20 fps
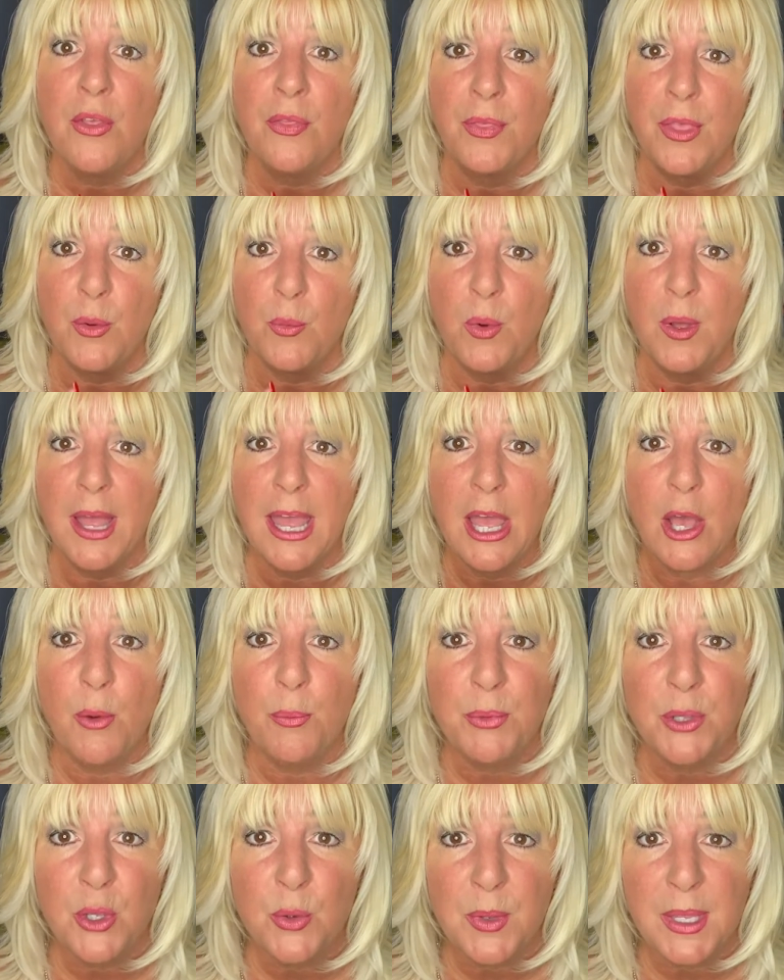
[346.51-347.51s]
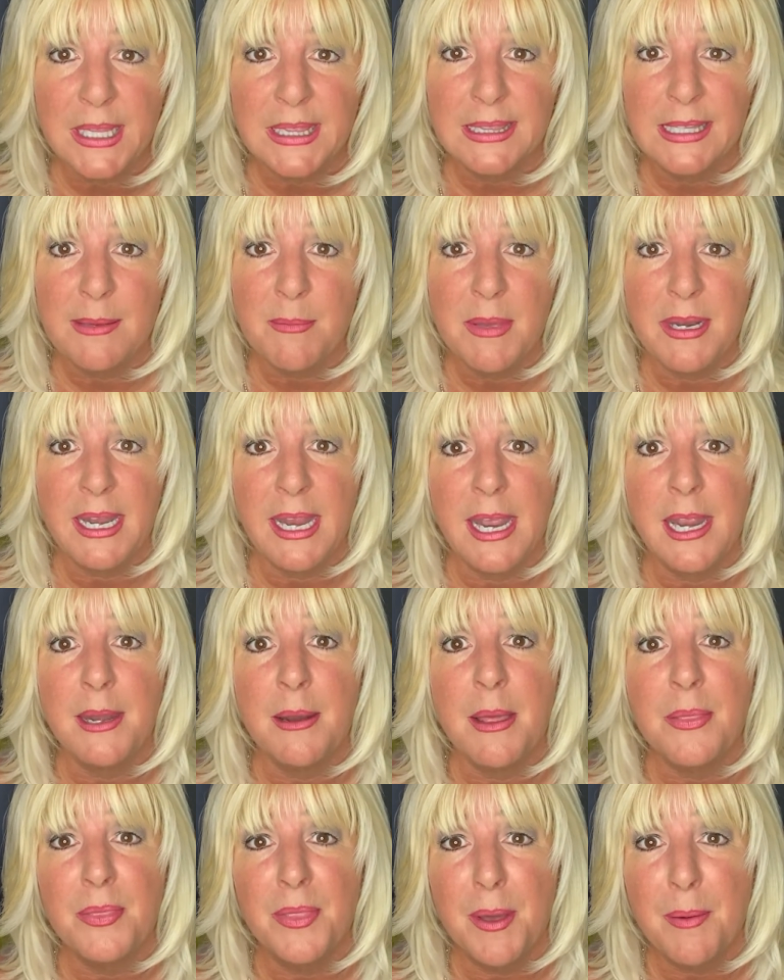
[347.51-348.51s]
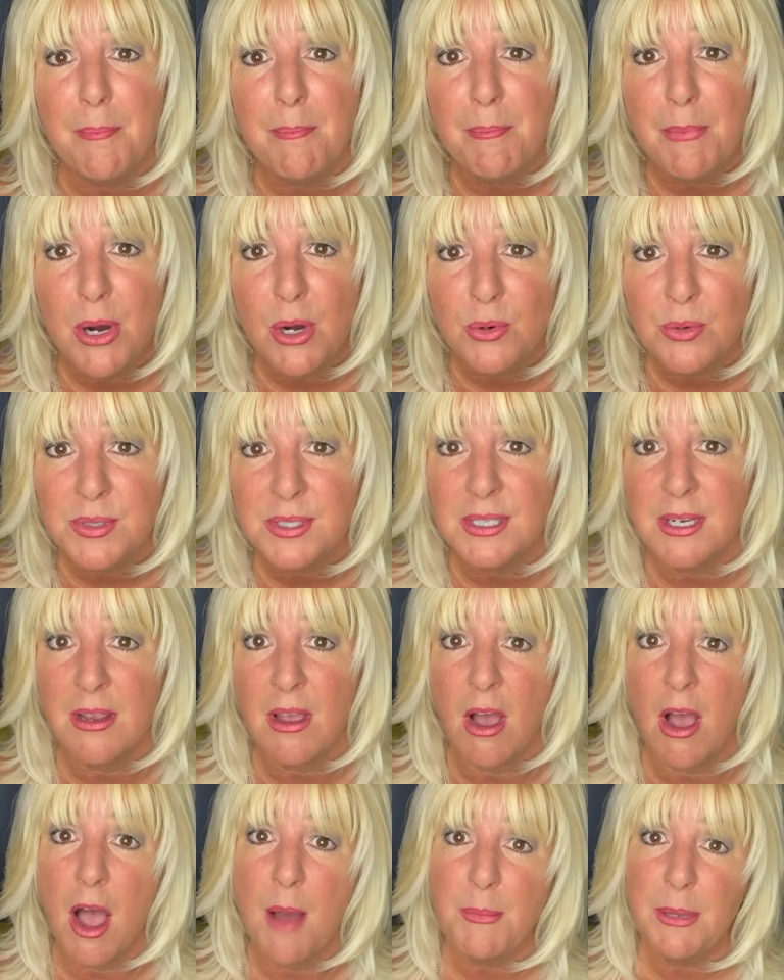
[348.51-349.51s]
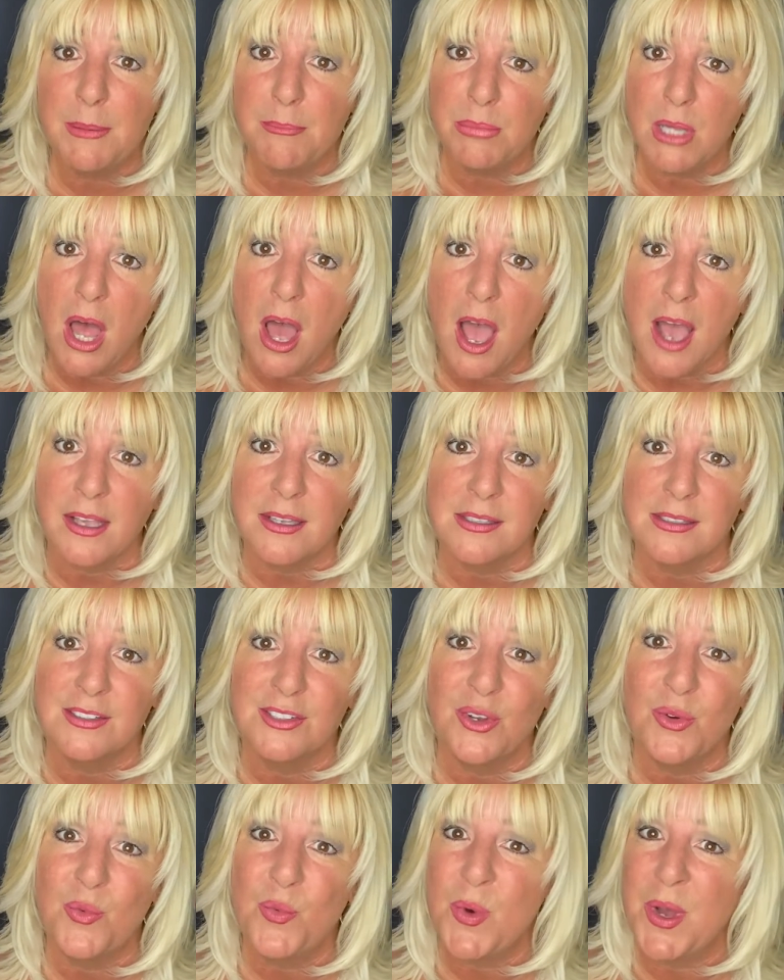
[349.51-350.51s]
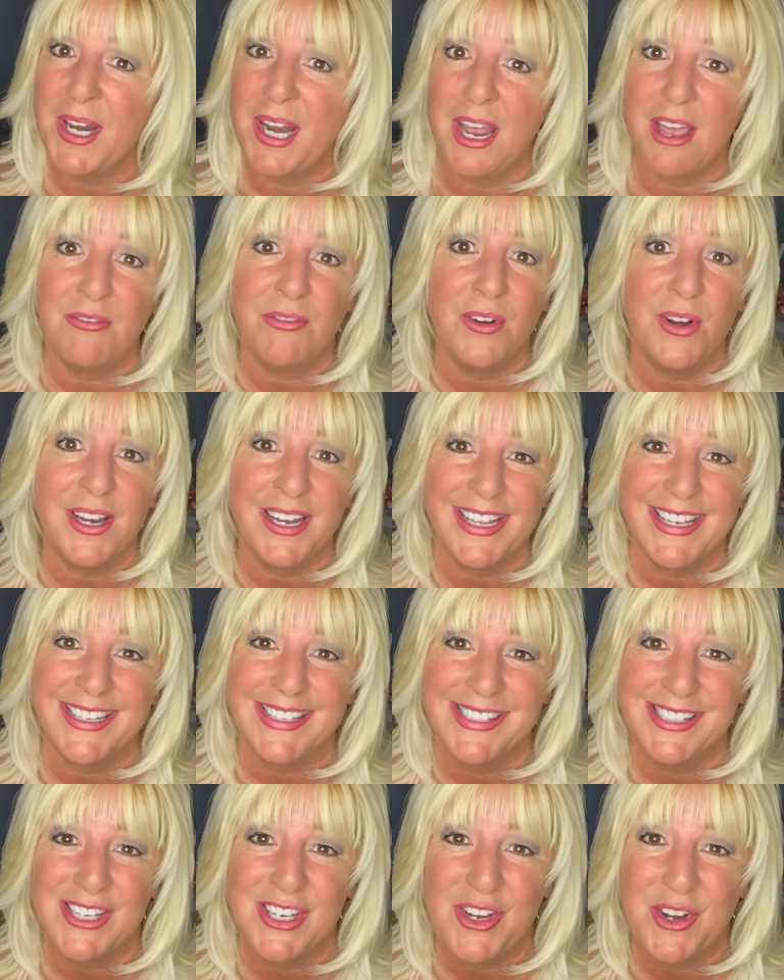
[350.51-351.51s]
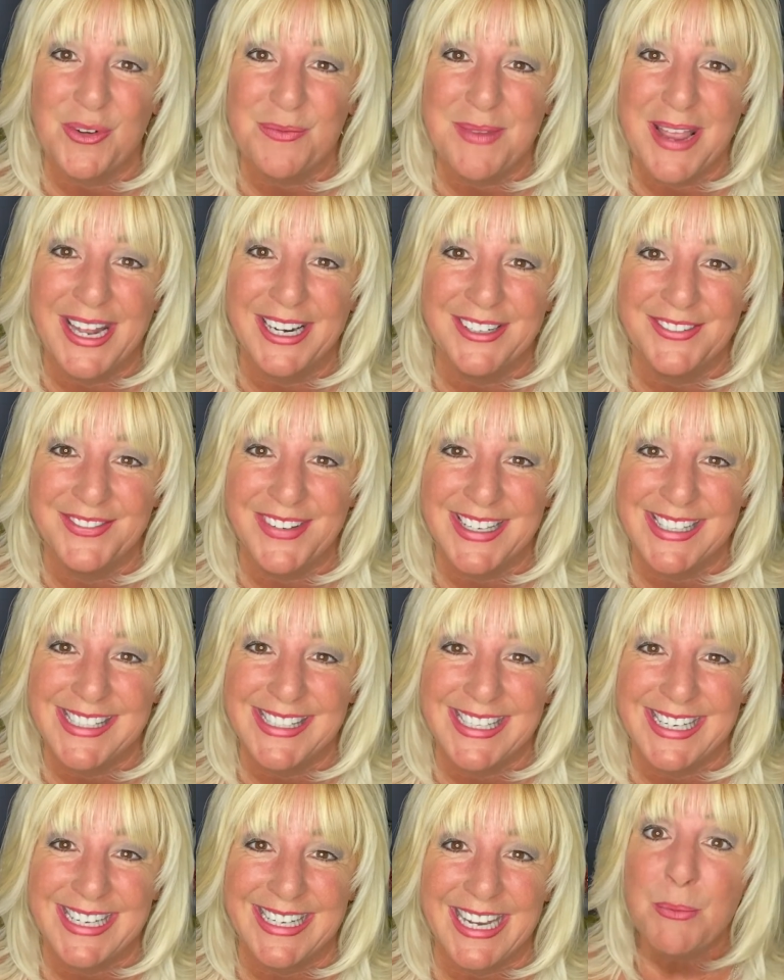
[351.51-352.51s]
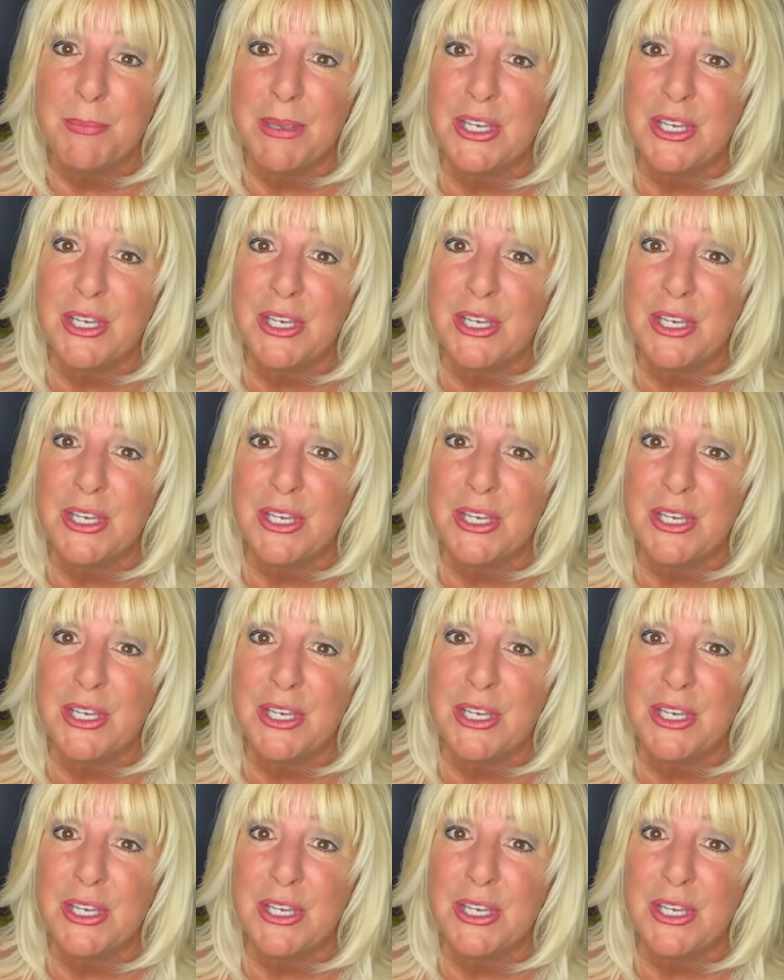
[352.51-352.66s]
that will help you eliminate the most common blocks to whatever it is you're manifesting.